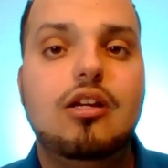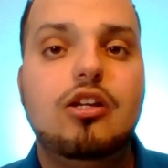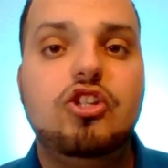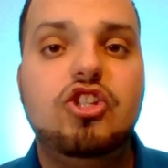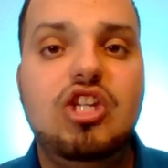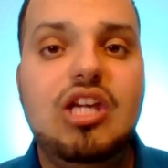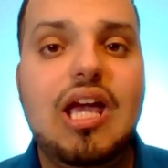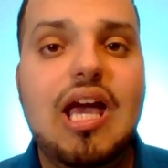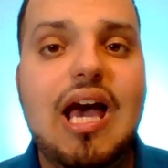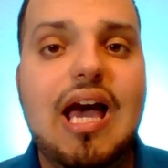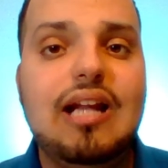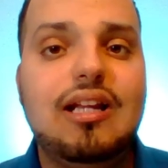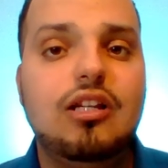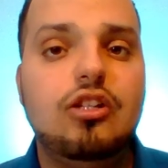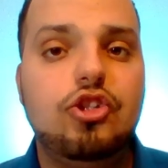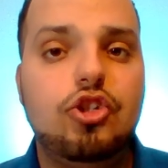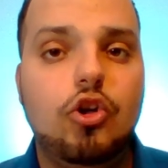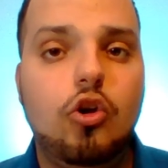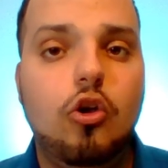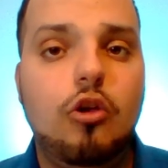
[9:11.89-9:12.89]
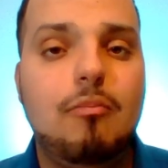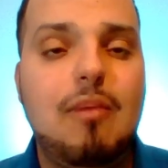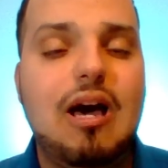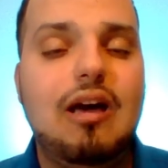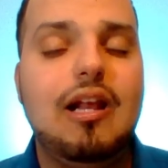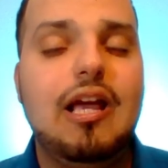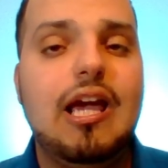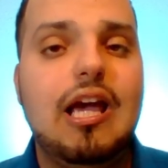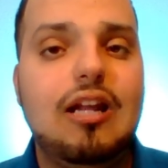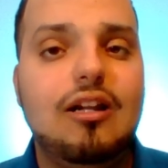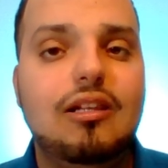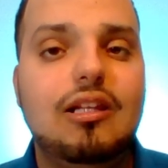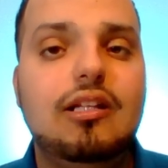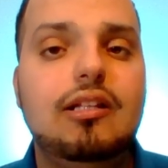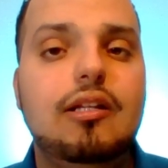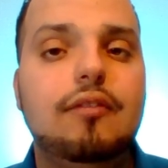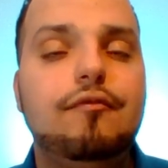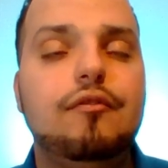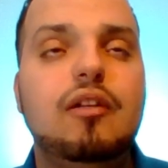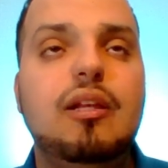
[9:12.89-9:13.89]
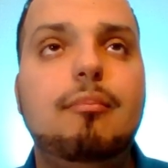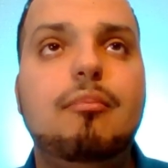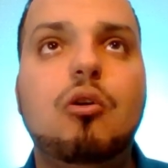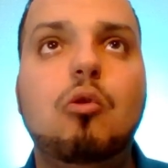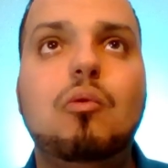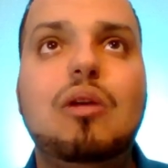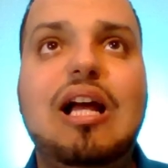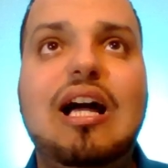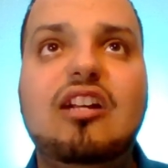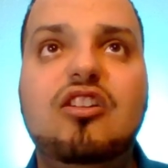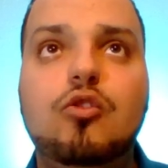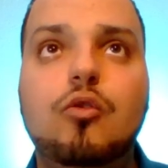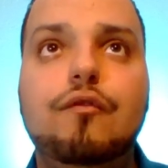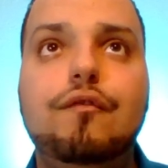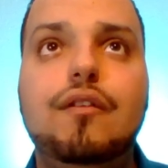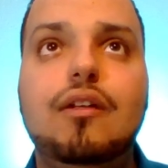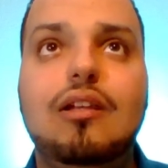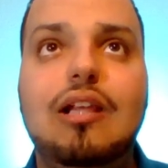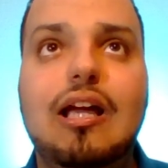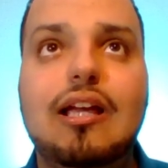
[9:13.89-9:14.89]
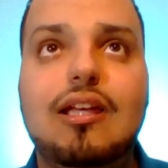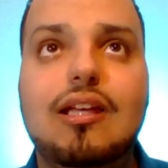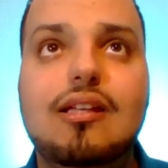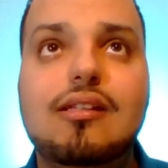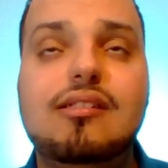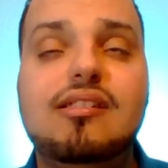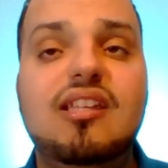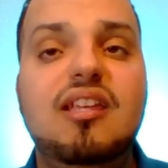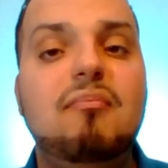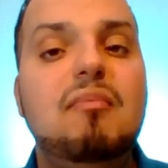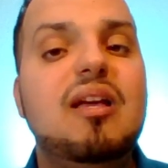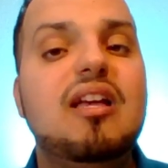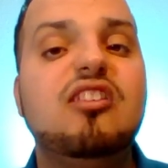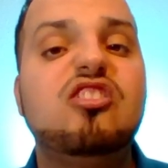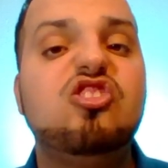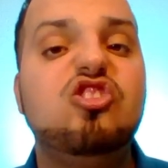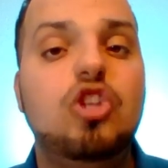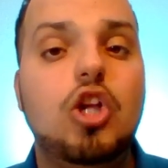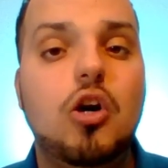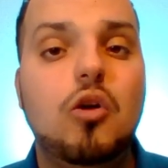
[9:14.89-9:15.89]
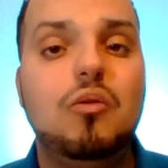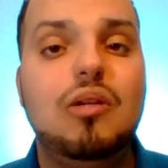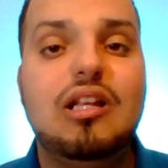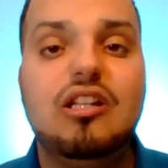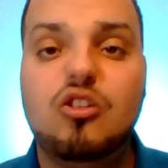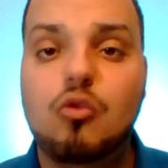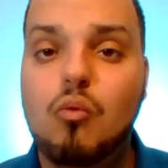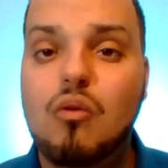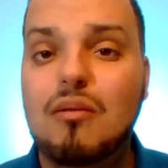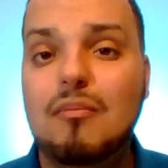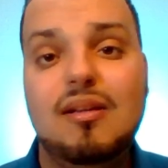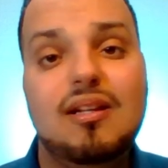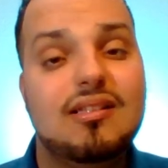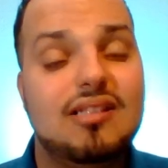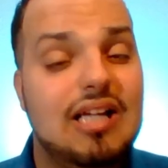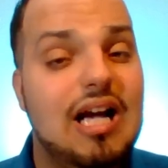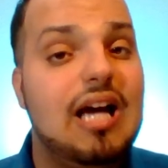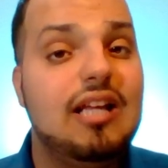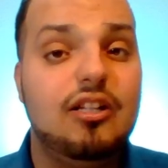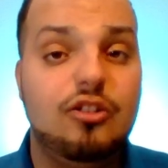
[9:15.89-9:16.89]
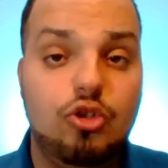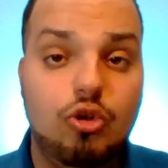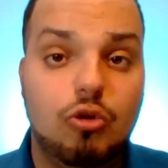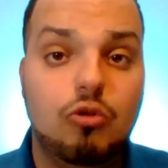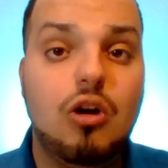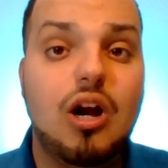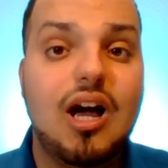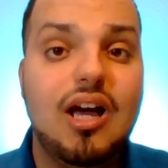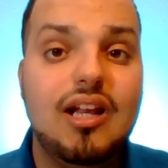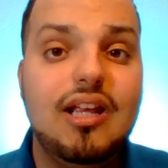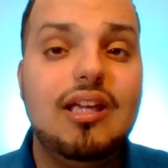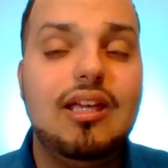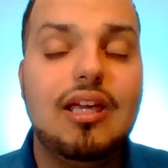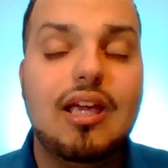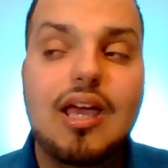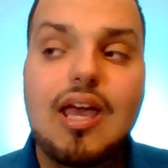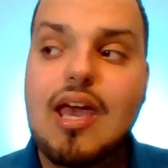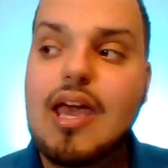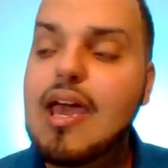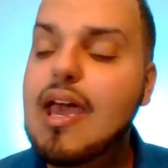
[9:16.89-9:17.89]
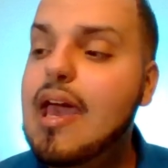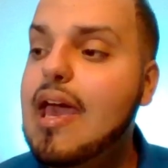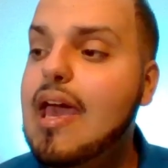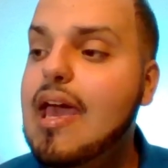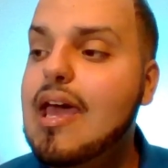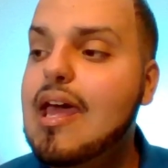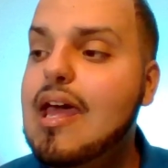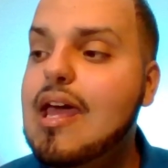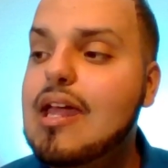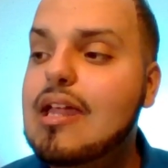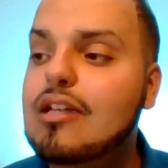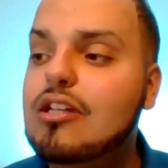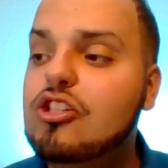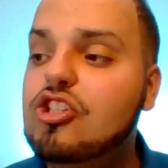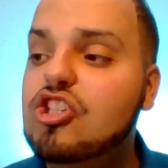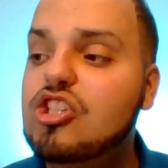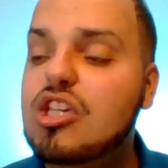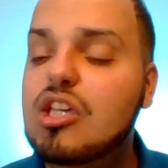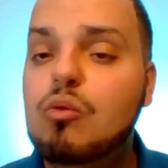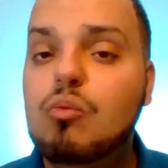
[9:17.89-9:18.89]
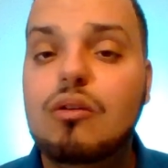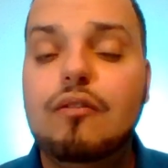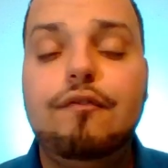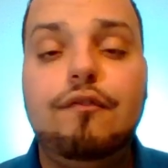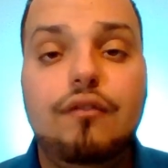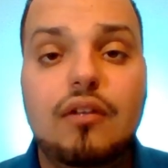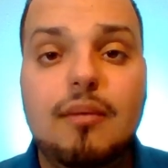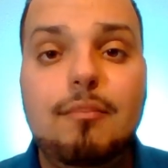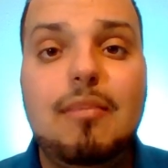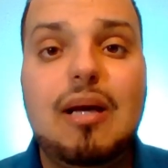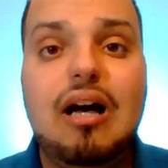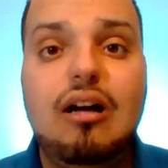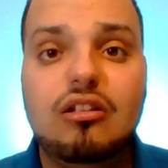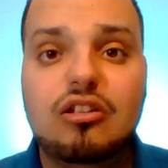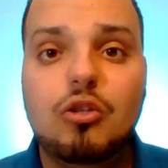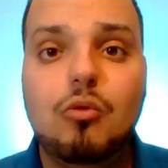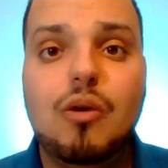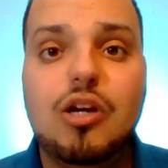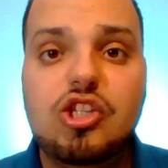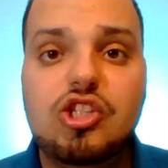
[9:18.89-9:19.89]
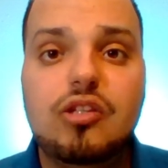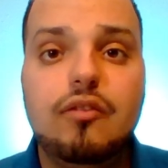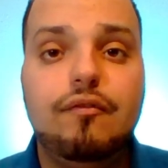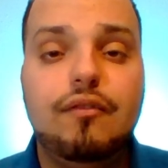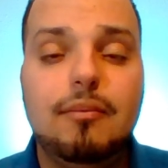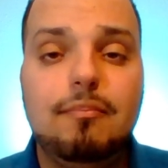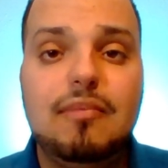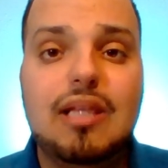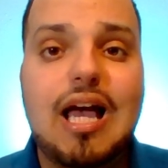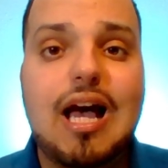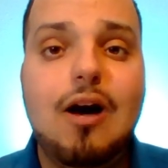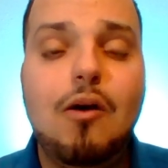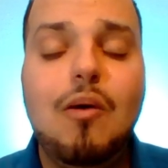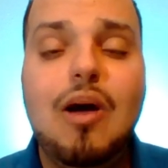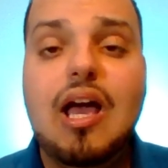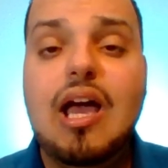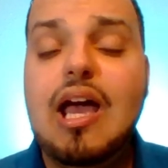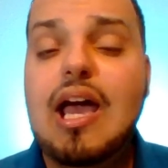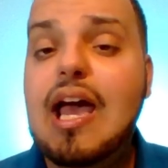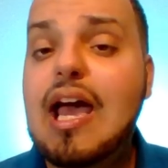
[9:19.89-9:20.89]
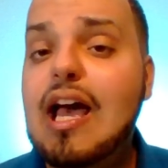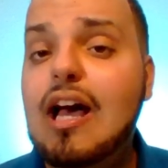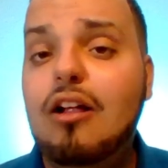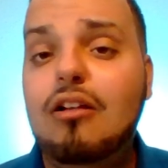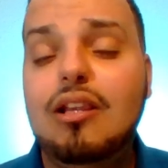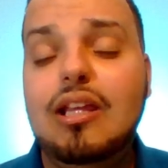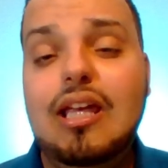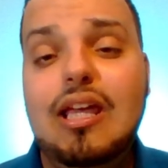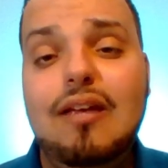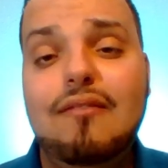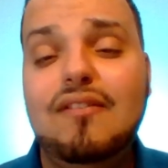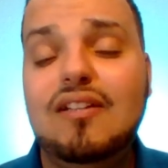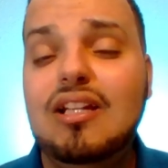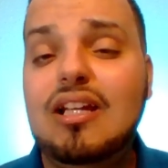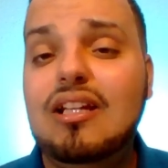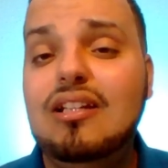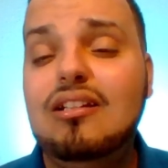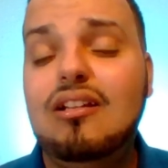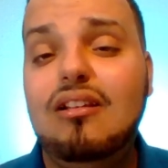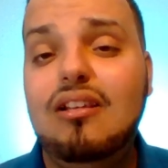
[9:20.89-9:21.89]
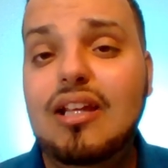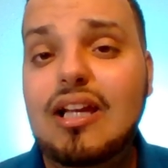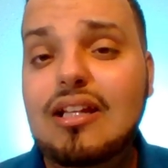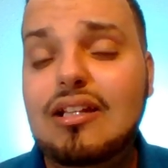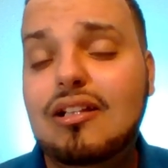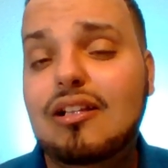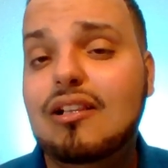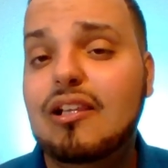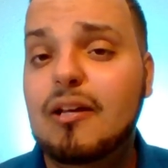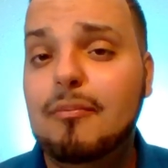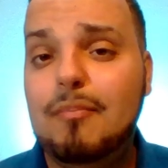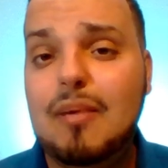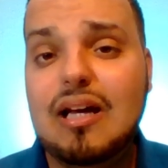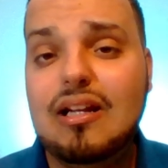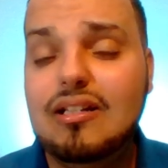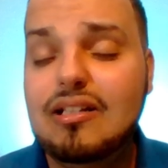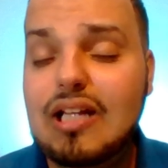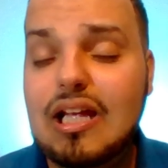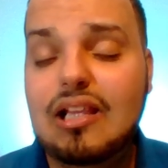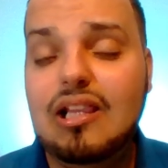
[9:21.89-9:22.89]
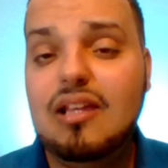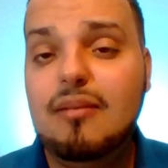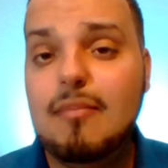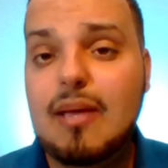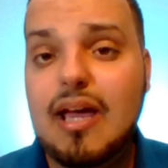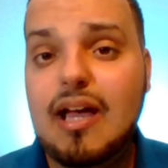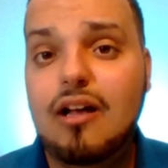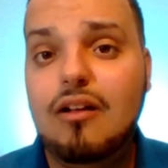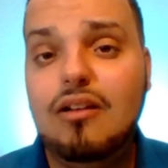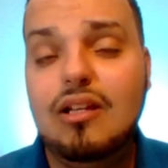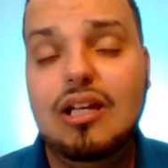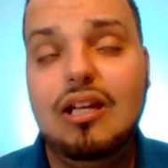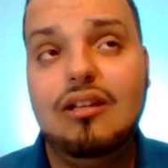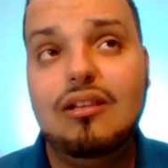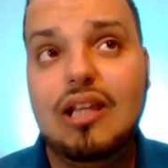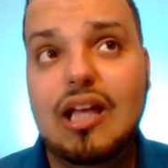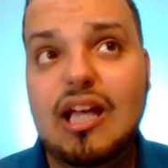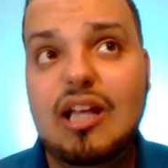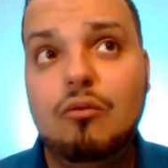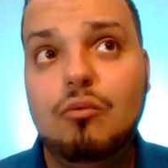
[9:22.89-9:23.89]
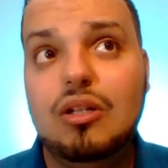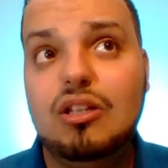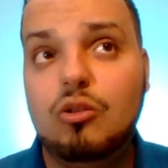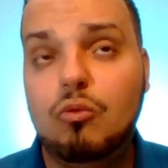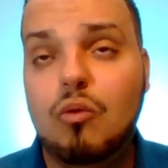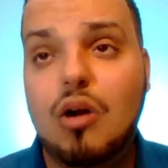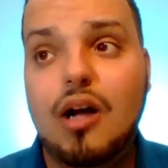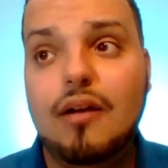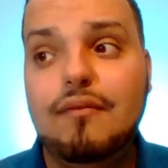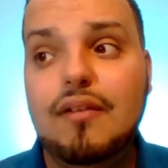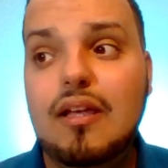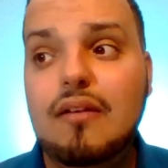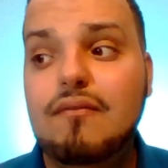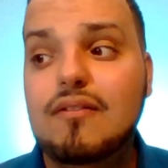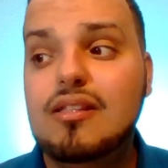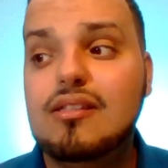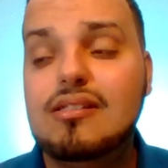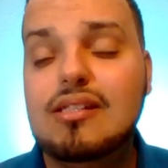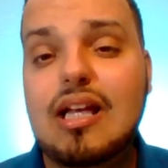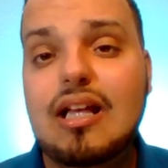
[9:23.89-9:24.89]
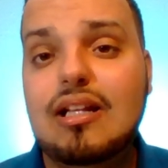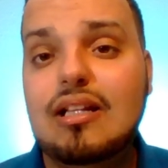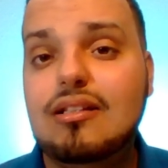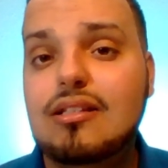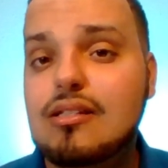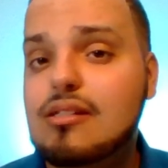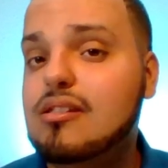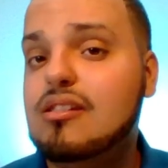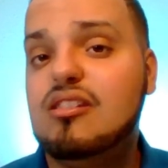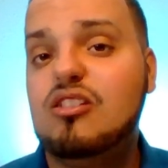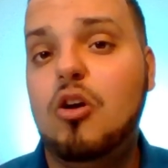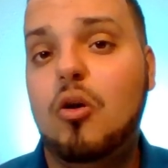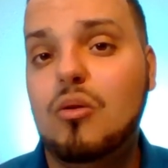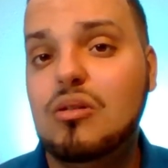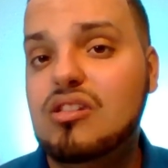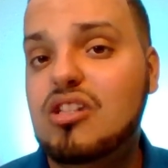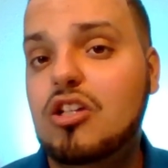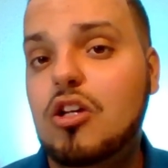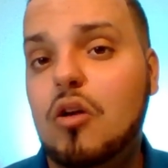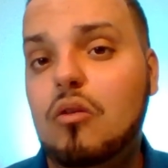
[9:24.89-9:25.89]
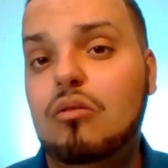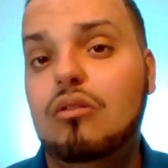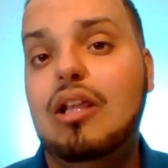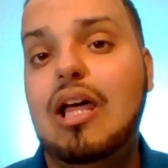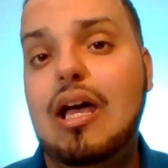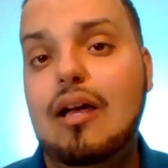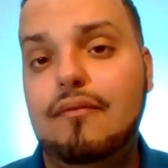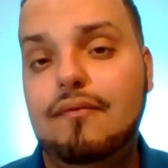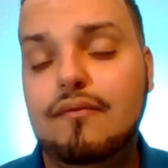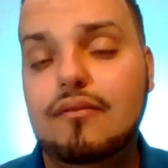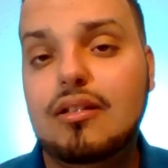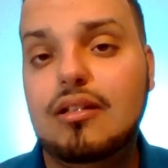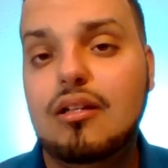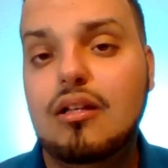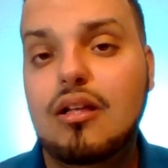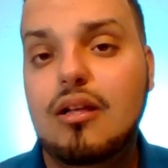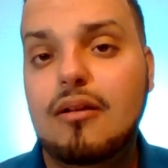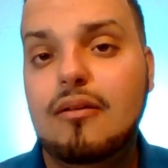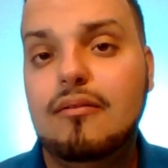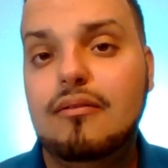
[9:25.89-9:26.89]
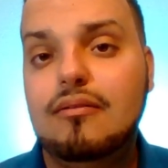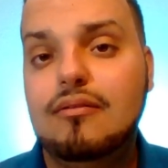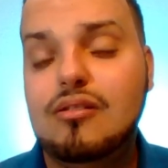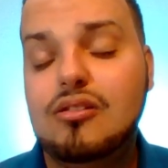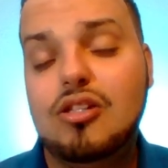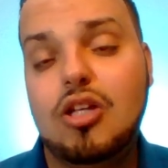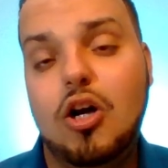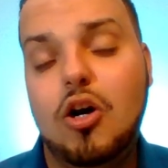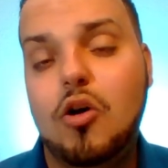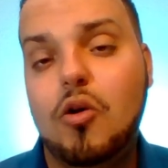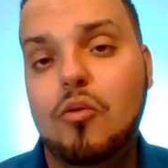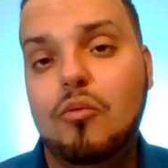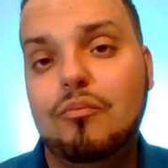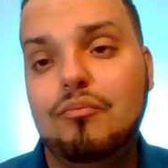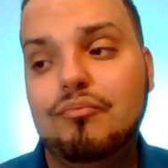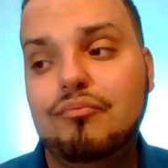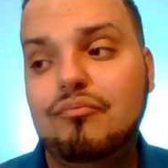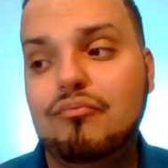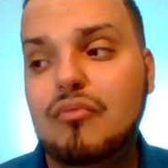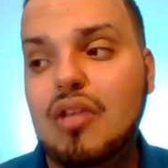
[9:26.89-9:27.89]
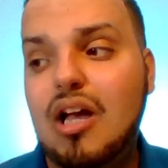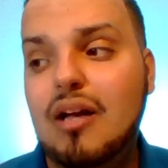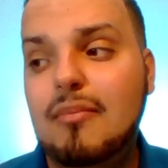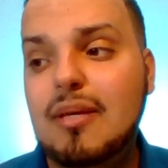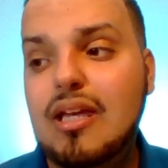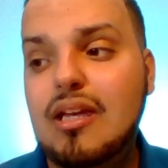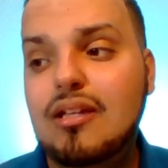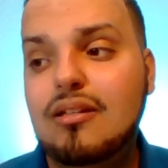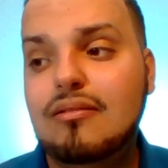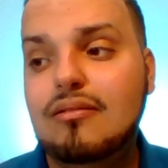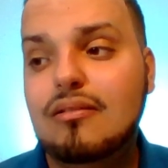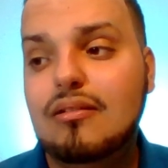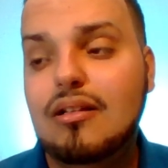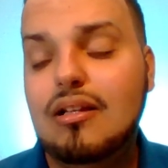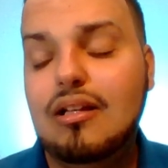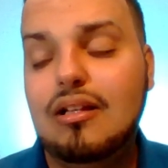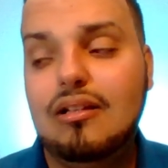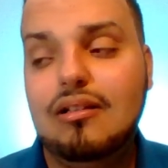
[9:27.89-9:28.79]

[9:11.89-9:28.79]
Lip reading: She had control about it handling differently. But what I do feel like is CBS know that the woman is kind of neurotic and she would flip out the way she flipped out. Hell, even in the leaked clip by the Daily Mail, Elaine Welteroth even said that this is going to go left. So, I mean,